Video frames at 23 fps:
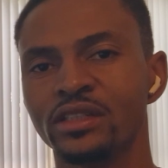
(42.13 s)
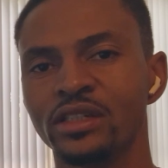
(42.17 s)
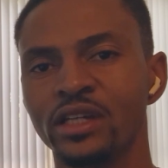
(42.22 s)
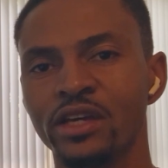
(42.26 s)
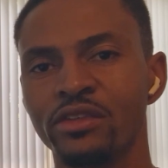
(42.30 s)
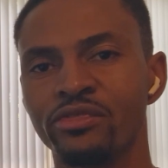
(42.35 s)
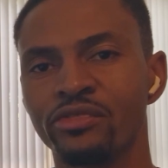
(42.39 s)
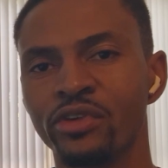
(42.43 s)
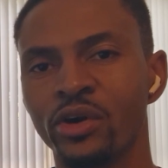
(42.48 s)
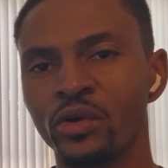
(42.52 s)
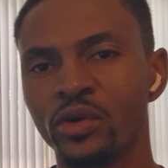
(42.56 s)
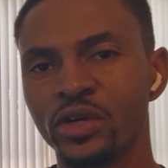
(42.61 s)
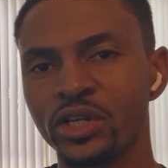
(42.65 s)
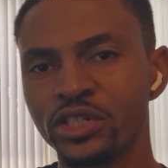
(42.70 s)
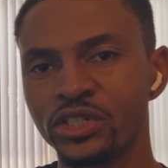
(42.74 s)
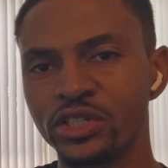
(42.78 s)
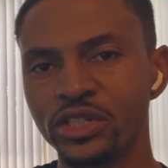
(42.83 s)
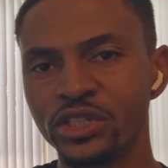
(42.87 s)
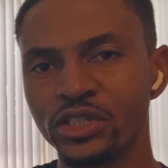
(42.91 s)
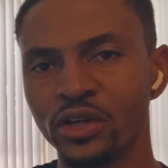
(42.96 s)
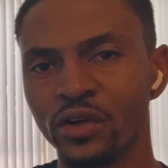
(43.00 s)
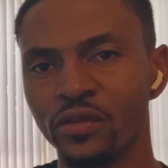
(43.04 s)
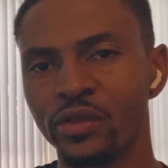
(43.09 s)
It
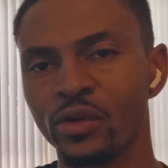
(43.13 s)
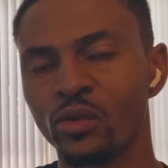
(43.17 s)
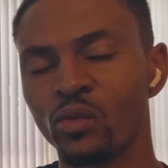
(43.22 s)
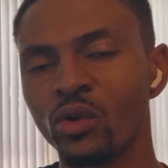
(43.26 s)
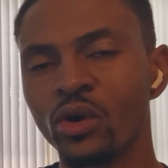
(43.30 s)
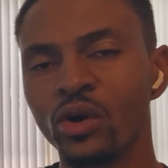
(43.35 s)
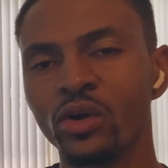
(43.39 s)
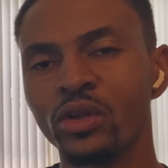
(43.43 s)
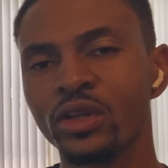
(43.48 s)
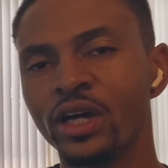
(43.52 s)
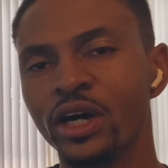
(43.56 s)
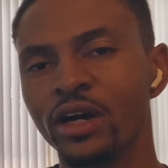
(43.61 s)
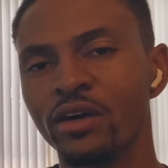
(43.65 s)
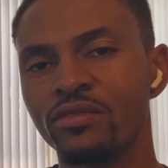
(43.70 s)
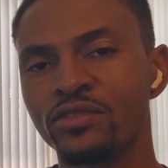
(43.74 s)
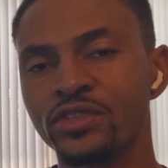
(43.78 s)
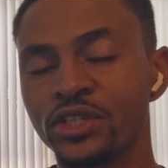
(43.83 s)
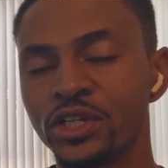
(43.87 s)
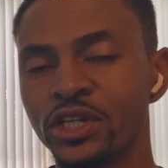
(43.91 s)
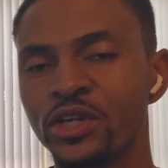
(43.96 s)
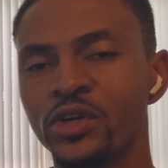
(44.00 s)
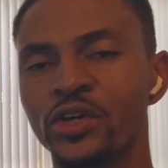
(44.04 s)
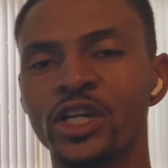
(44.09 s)
focuses on the role of
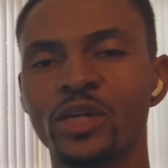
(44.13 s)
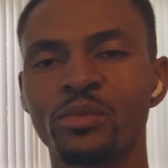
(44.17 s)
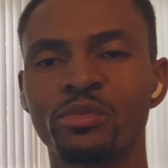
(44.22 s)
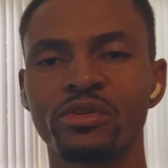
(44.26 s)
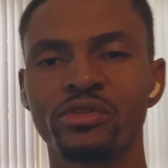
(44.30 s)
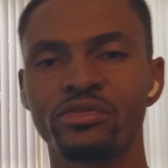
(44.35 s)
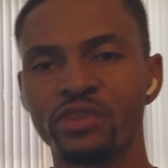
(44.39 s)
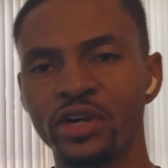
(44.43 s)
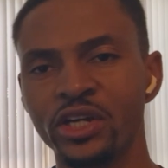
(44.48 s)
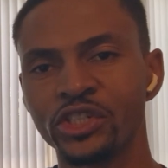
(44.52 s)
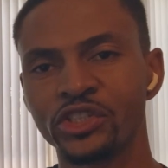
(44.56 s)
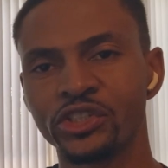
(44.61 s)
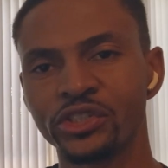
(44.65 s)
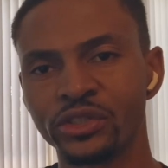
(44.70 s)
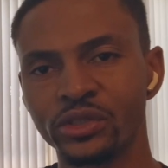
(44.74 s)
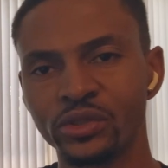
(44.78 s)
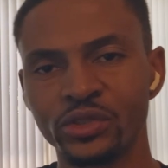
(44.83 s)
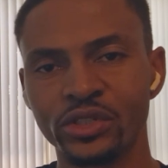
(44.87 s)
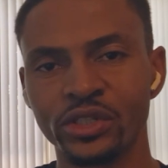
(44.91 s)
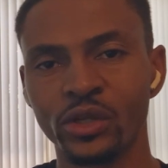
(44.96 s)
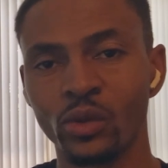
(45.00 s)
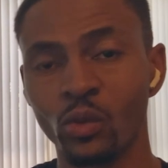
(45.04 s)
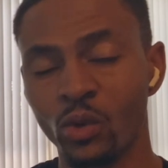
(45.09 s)
security
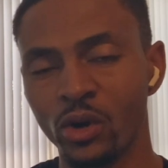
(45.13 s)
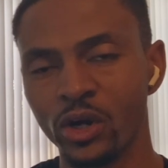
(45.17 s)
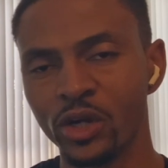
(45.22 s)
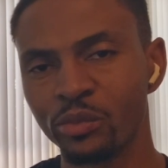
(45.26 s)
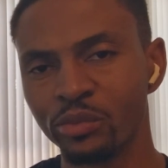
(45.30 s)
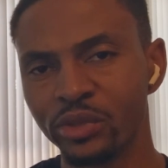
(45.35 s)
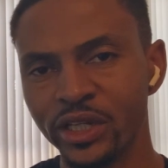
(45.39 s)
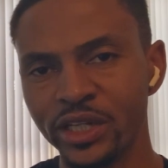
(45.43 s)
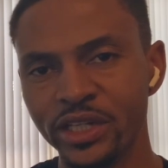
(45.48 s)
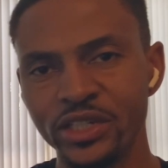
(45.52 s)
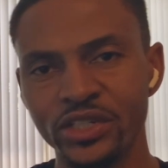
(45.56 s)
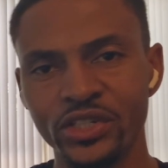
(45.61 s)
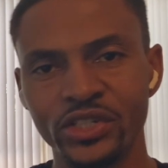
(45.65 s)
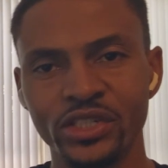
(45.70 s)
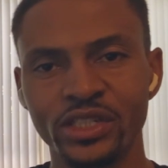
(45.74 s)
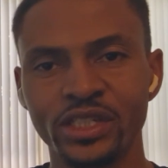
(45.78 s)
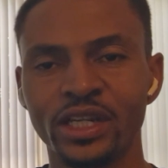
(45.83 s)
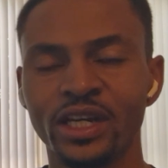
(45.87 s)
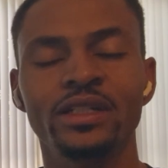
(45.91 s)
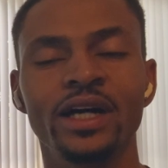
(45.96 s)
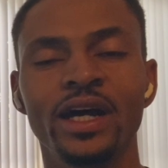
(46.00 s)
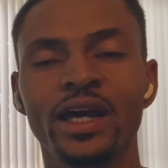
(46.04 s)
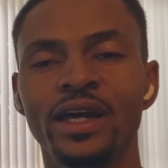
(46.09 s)
professionals in the workplace
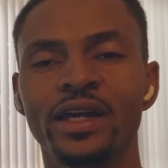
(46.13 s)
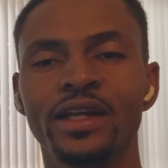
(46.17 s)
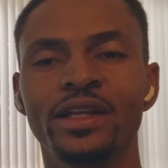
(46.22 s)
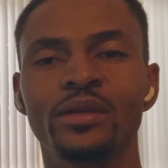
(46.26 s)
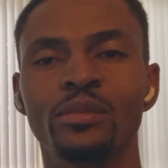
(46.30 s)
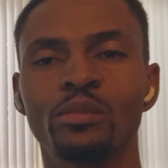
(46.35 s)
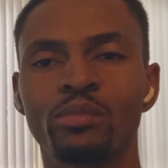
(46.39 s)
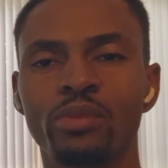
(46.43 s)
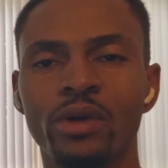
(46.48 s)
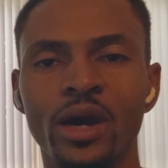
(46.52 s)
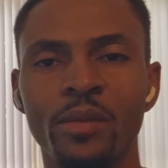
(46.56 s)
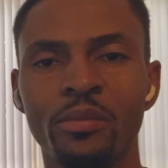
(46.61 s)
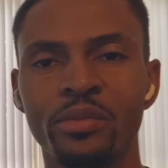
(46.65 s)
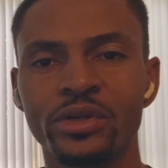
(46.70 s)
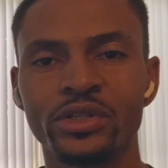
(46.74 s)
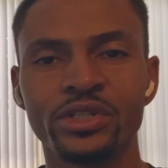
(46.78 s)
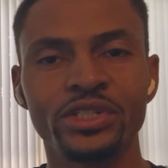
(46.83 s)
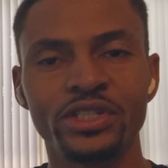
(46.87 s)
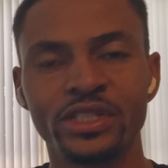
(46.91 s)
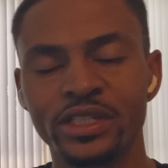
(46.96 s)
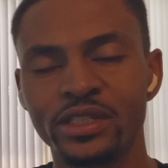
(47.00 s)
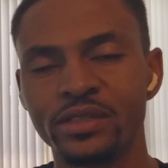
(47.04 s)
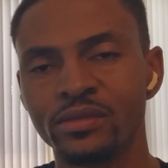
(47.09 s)
and
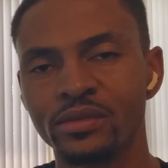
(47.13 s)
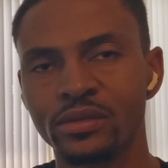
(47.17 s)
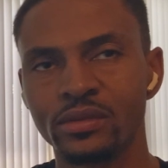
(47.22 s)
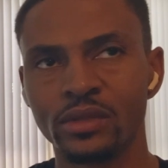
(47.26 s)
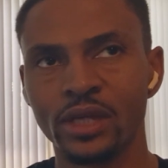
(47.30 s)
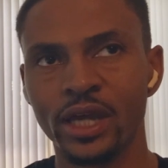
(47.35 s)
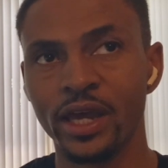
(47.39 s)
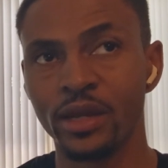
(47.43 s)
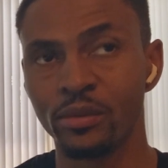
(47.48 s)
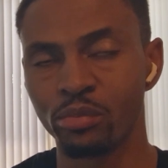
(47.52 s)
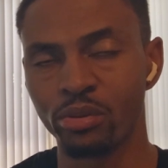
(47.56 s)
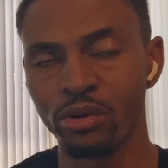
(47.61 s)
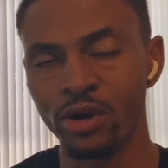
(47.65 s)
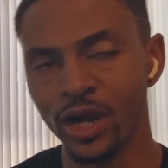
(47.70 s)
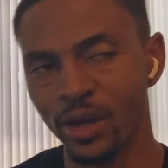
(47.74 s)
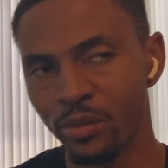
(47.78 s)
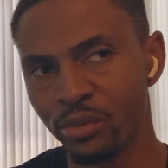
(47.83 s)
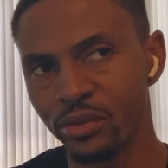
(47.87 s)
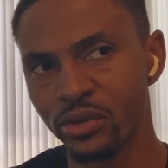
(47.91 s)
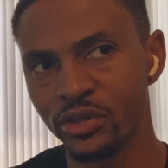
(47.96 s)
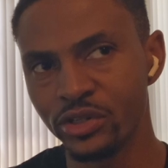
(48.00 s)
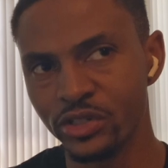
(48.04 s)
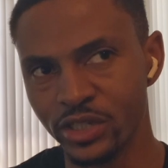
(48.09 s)
proper, and
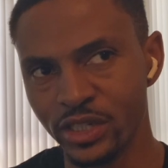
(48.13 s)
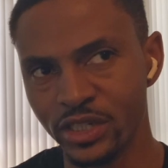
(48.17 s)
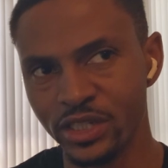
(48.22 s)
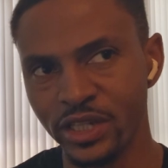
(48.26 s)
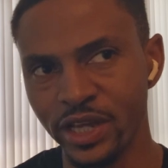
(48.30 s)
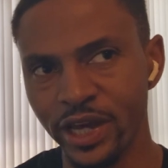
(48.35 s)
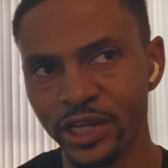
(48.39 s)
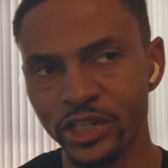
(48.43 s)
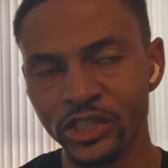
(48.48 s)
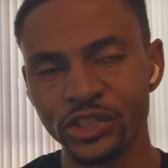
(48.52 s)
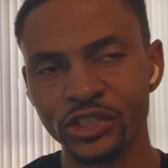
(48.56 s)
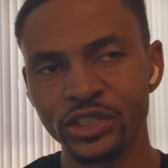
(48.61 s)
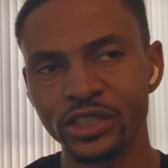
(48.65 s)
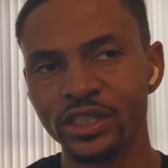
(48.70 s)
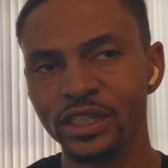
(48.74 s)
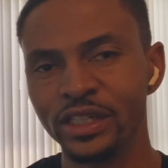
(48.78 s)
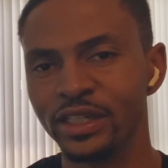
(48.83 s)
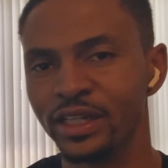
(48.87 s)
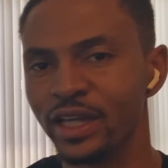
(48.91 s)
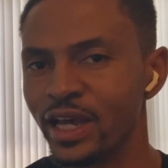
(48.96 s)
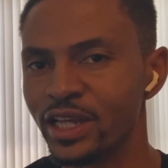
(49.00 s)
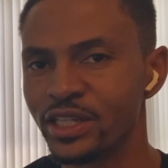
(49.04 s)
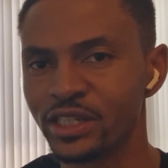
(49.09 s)
proper detection
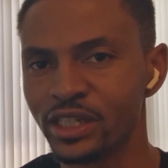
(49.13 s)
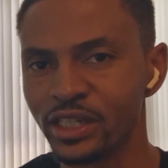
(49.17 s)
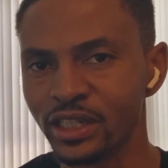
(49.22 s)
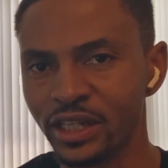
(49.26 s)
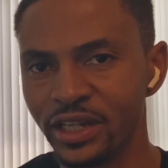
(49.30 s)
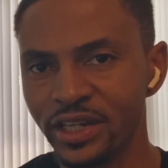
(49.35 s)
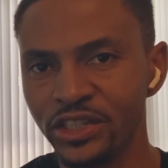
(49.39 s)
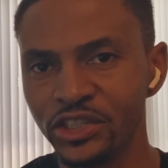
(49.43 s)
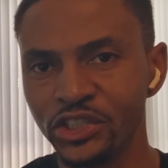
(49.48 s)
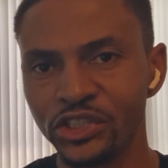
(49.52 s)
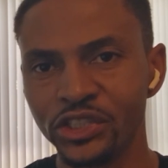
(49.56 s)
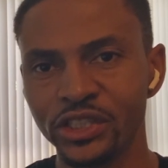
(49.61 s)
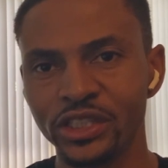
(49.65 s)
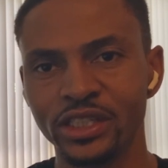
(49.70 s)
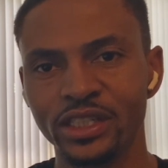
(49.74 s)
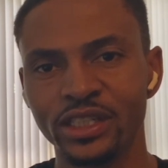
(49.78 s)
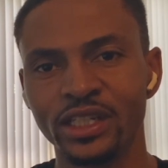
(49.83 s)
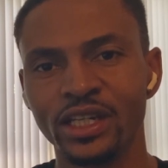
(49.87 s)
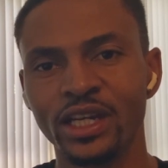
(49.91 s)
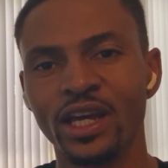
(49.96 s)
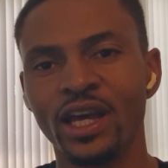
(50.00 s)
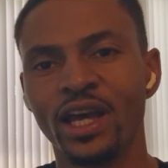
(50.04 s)
and escalation.